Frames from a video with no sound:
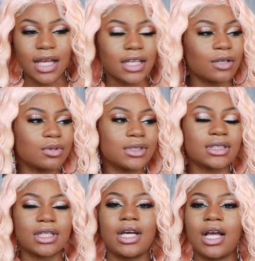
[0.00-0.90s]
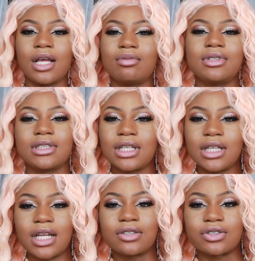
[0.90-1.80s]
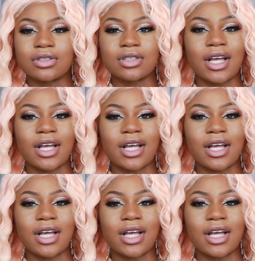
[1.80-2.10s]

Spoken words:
Like it was a teenager.